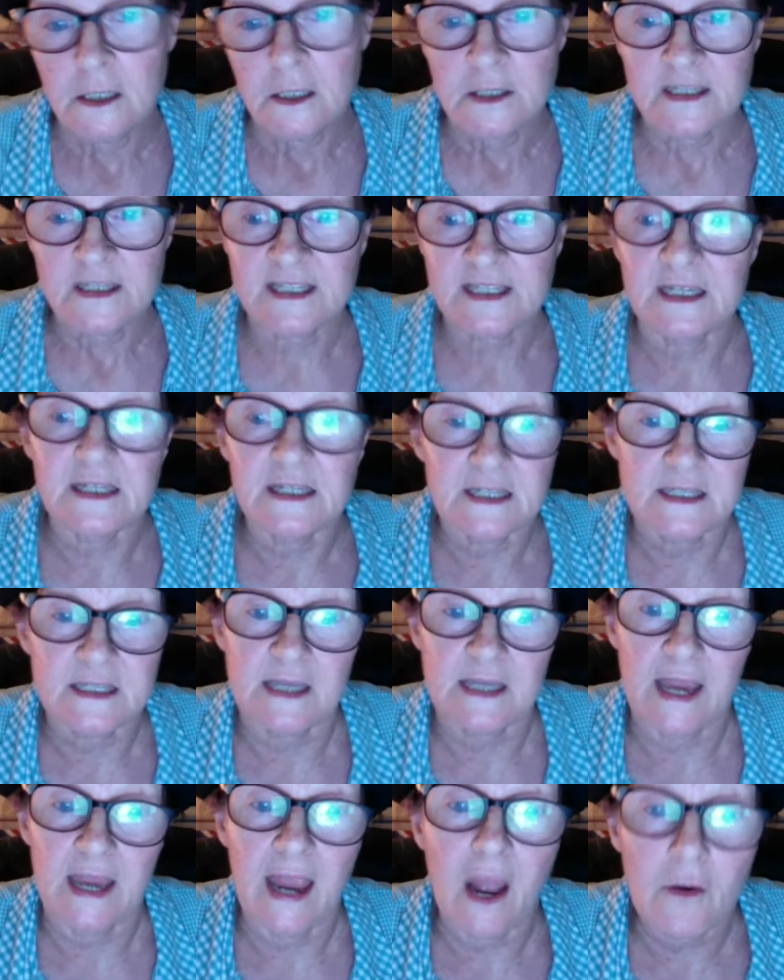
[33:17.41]
Since
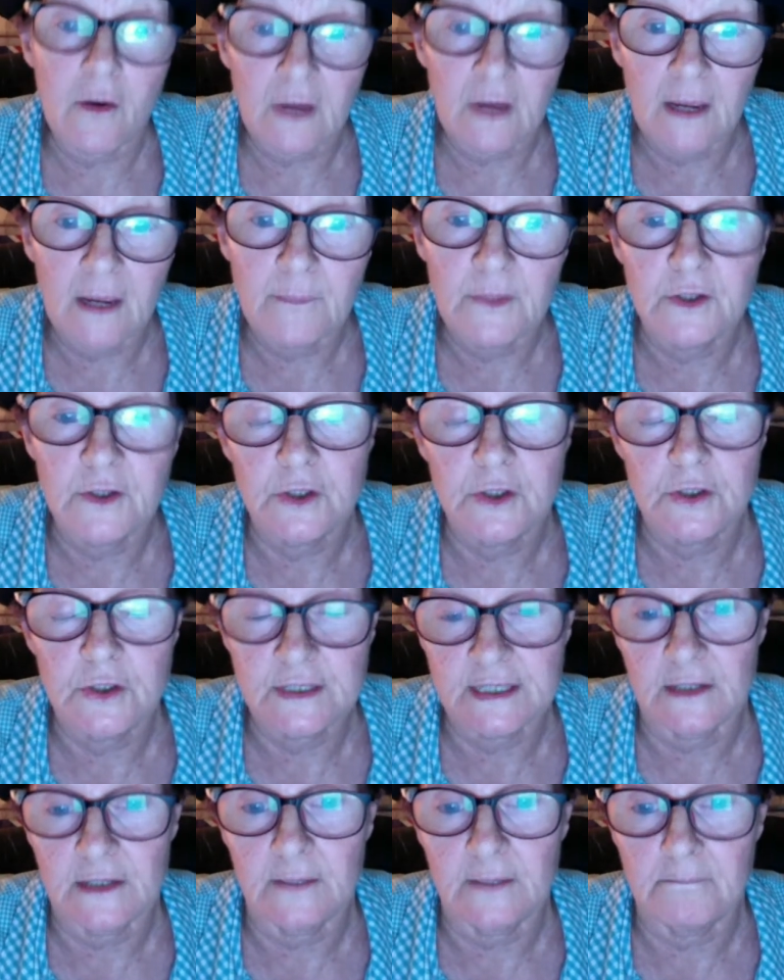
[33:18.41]
how come the New
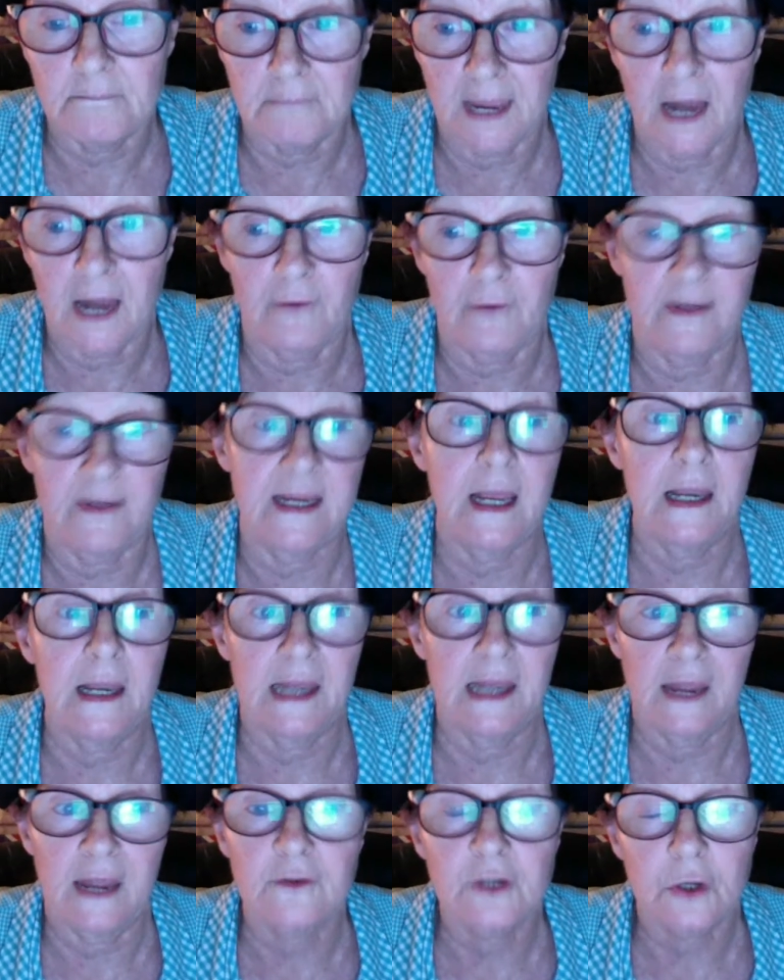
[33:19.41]
Zealand Maori
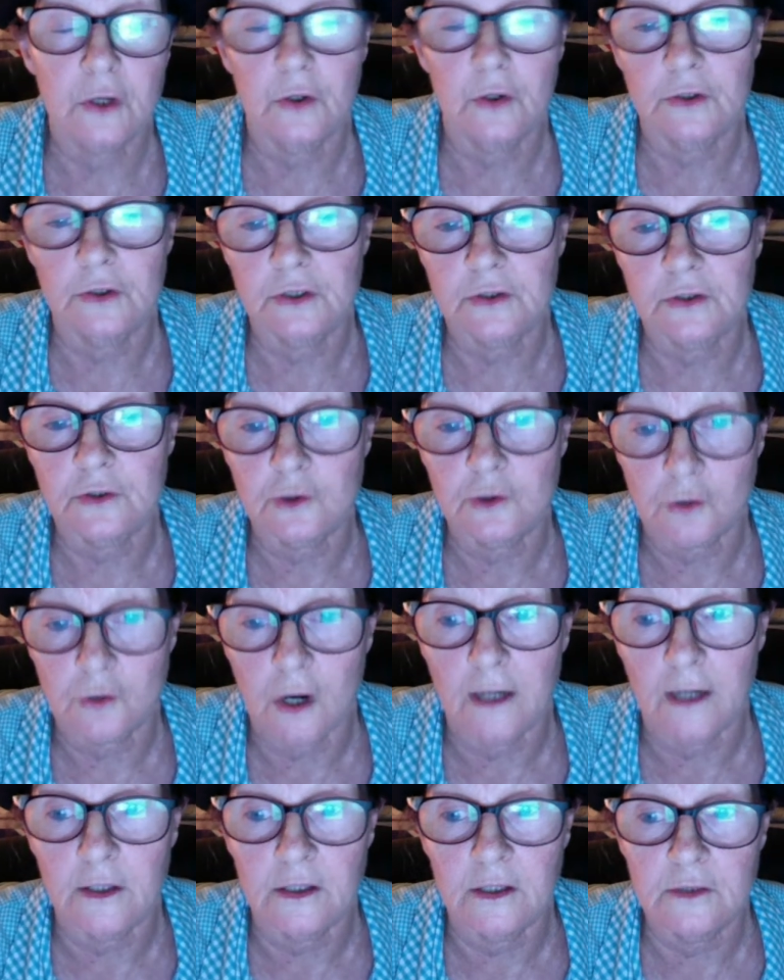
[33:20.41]
allowed to go to
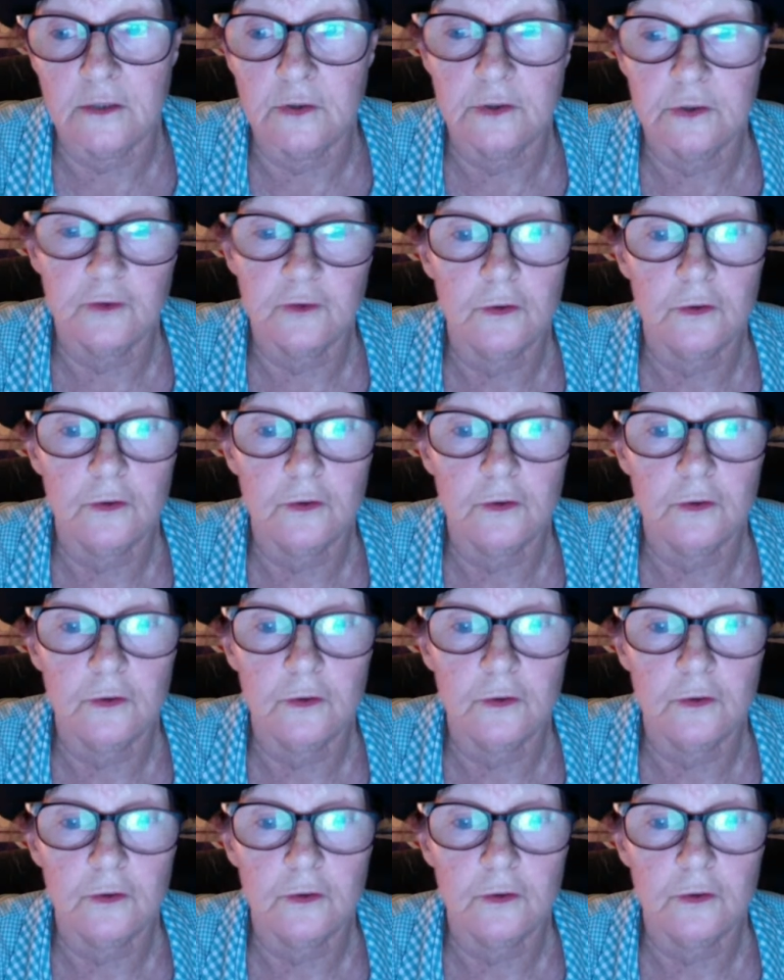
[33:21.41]
the